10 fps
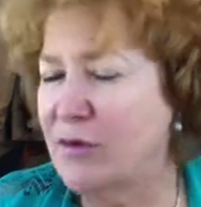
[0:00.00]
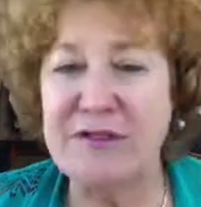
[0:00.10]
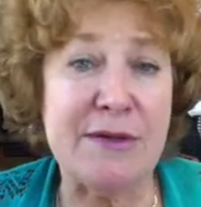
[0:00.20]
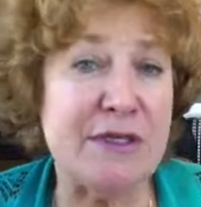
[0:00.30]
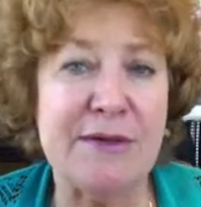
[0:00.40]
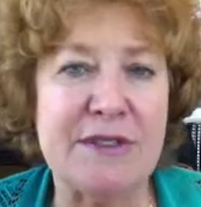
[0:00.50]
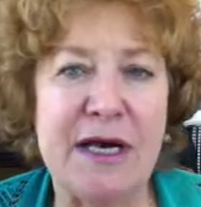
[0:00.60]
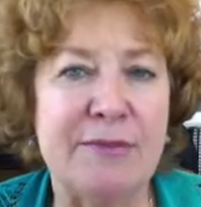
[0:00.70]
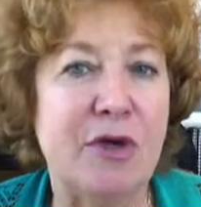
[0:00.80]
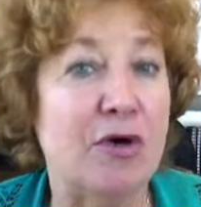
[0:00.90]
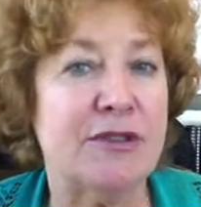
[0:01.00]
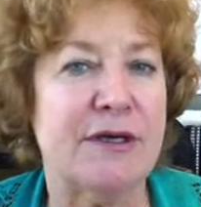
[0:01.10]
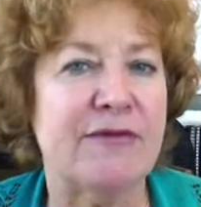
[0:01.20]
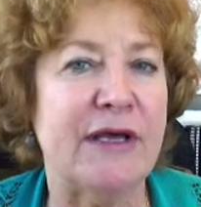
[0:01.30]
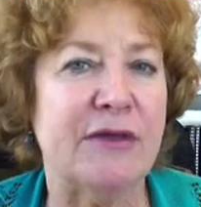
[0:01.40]
sometimes I'm not
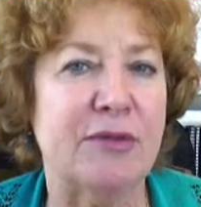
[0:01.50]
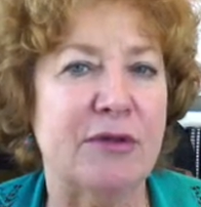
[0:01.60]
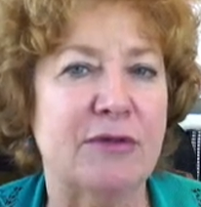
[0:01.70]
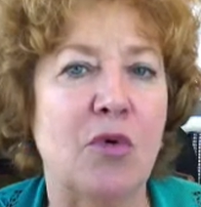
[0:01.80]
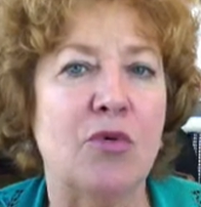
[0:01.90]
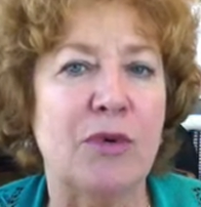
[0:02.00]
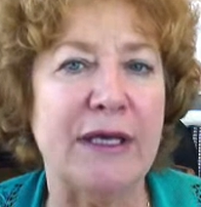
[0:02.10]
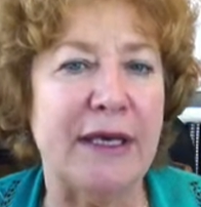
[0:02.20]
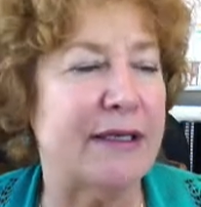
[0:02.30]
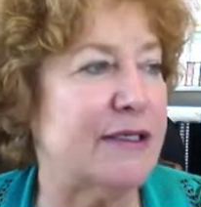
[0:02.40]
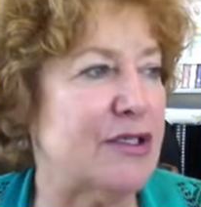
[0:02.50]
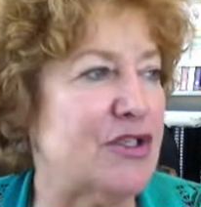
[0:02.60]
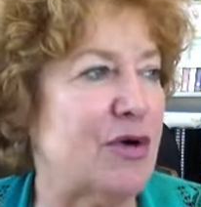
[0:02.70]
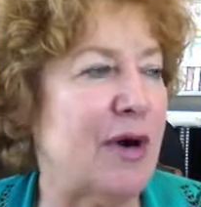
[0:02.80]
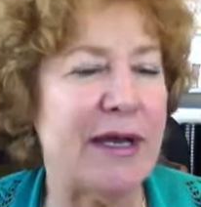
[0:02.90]
available all weekend, and
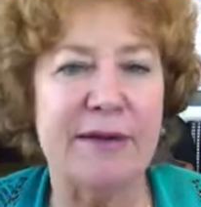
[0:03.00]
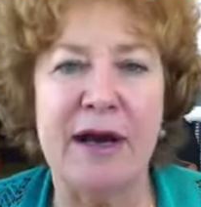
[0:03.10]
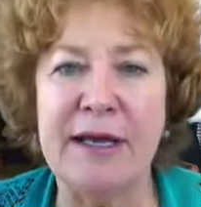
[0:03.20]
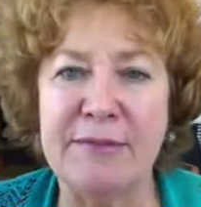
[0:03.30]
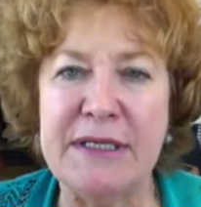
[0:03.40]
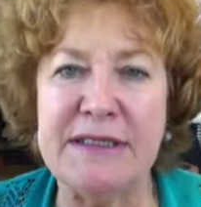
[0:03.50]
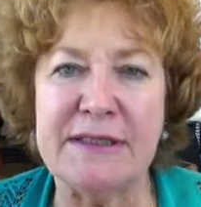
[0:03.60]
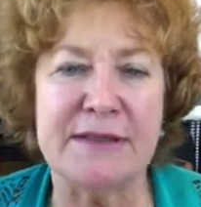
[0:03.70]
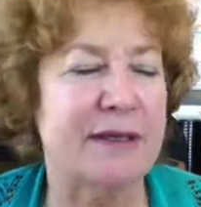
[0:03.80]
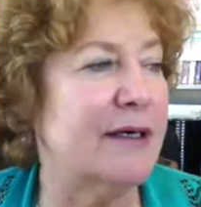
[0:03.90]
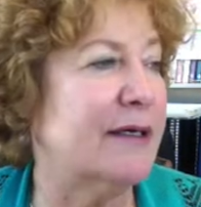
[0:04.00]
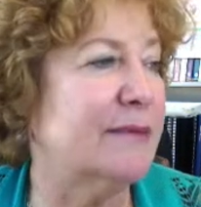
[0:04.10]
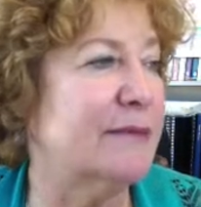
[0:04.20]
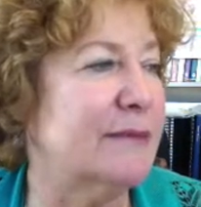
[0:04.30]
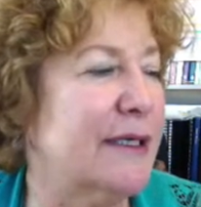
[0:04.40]
so I miss,
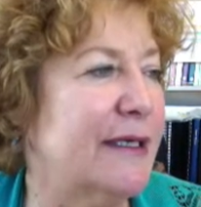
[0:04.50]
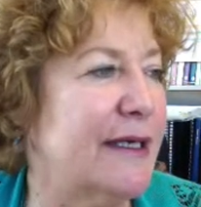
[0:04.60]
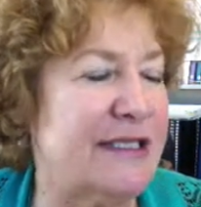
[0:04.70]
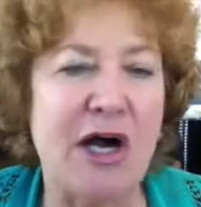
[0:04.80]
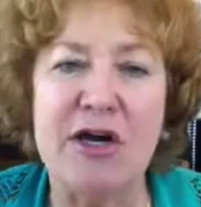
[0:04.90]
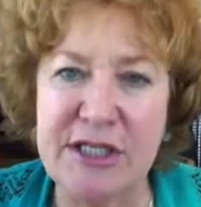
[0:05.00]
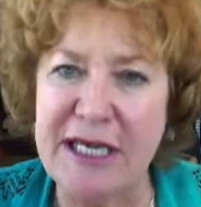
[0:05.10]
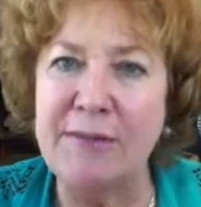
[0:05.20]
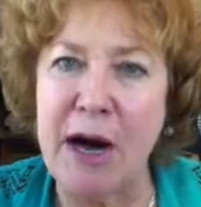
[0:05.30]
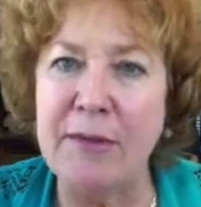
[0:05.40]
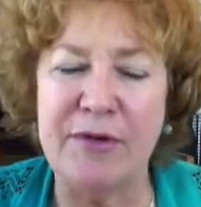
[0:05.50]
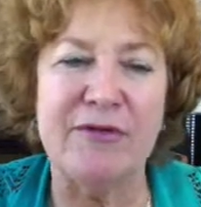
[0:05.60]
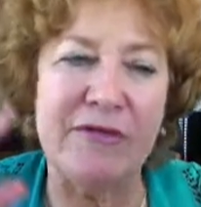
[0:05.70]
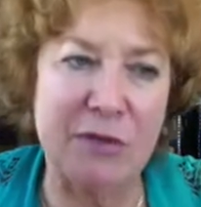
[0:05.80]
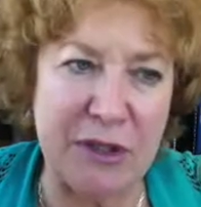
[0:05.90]
it's hard to keep up if
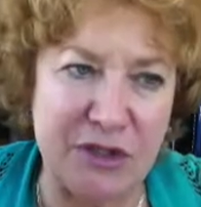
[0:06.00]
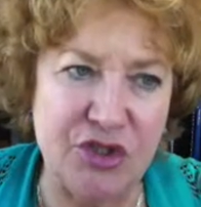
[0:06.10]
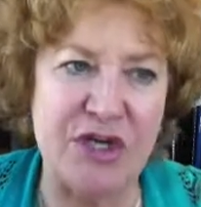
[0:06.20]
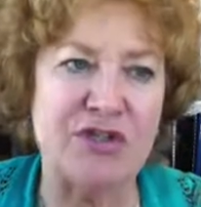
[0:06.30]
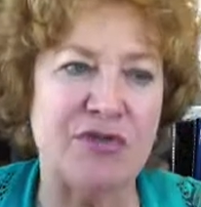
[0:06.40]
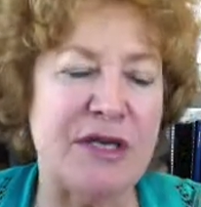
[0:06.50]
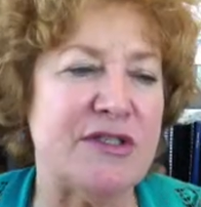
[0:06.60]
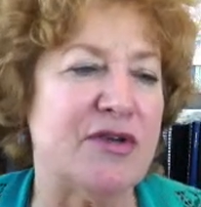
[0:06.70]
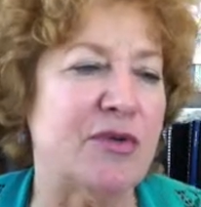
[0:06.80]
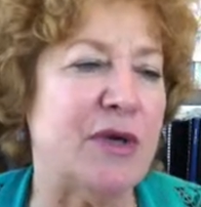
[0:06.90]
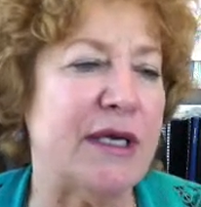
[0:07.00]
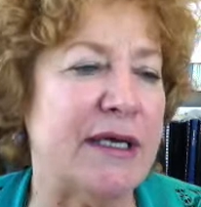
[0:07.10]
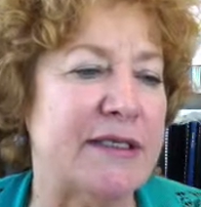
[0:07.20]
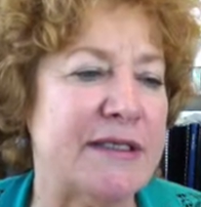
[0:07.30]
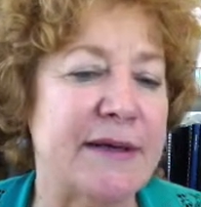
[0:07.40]
everybody just writes on the
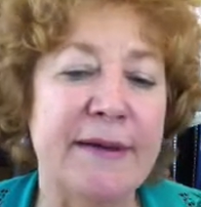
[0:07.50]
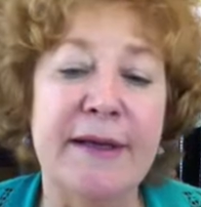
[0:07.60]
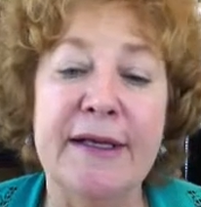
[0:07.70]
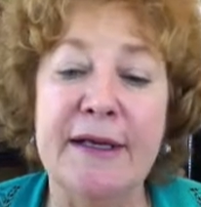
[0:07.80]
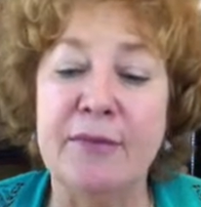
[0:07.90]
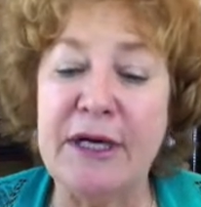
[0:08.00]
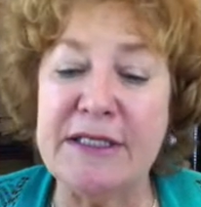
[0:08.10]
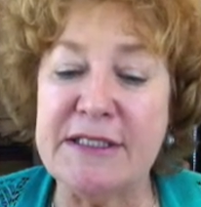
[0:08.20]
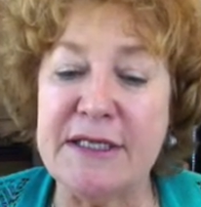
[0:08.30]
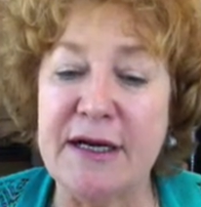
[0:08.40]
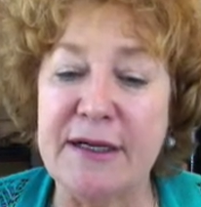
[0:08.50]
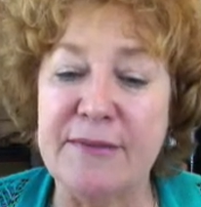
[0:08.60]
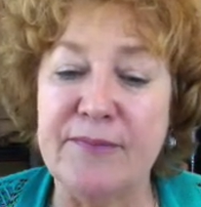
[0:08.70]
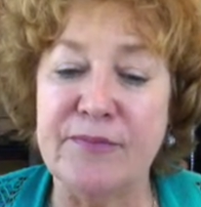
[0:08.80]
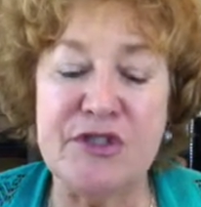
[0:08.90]
weekends. But
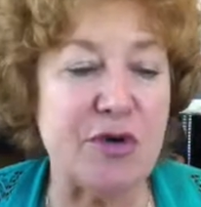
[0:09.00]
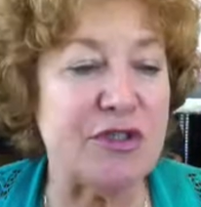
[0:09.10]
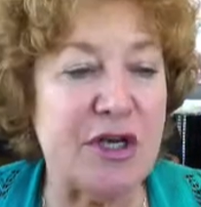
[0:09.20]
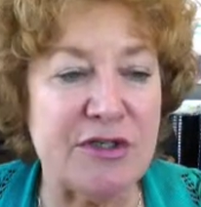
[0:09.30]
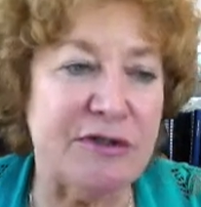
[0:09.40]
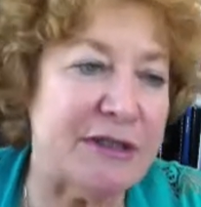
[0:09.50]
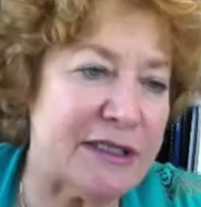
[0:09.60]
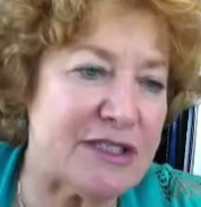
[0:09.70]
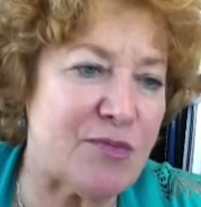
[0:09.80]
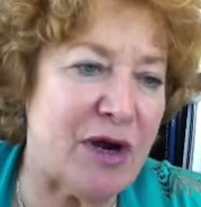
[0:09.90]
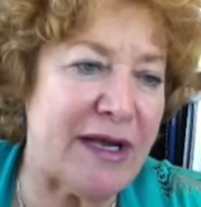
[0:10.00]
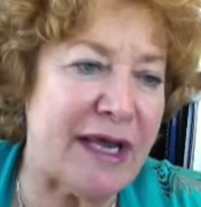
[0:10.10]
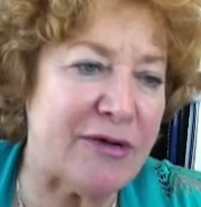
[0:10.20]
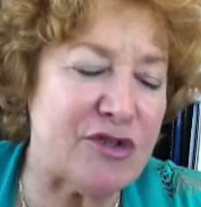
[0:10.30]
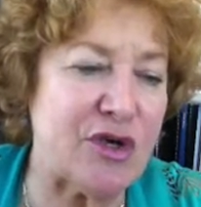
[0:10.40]
so a little spreading
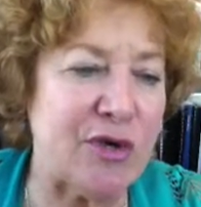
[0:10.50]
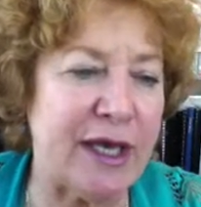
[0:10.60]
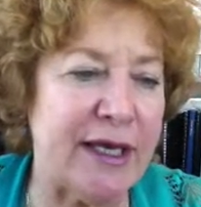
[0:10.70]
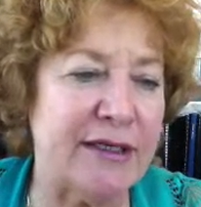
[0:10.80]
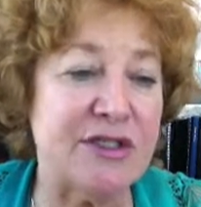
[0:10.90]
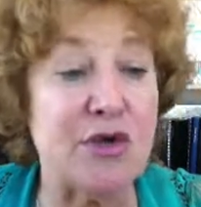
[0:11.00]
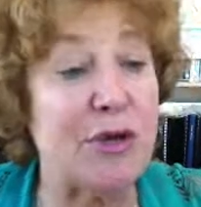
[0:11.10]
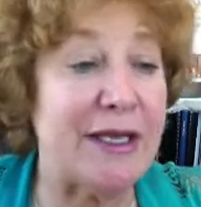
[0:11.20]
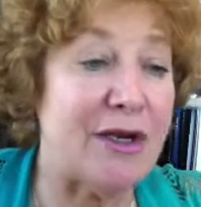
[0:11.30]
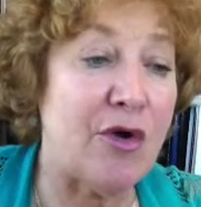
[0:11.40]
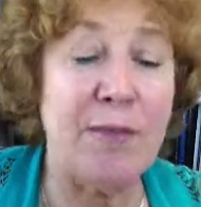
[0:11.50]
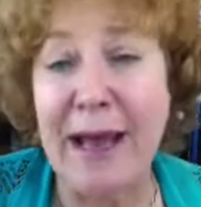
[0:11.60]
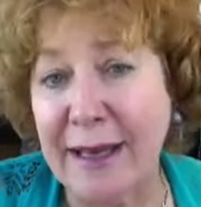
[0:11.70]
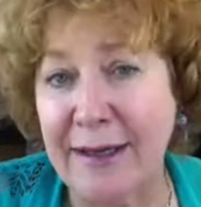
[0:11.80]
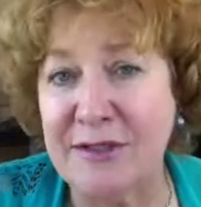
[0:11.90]
out is okay, and it's okay to go
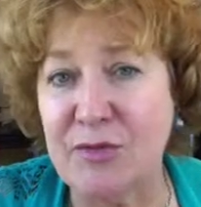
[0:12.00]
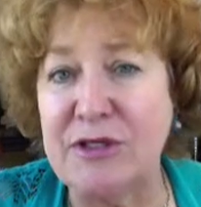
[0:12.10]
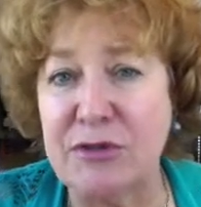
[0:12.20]
back, as we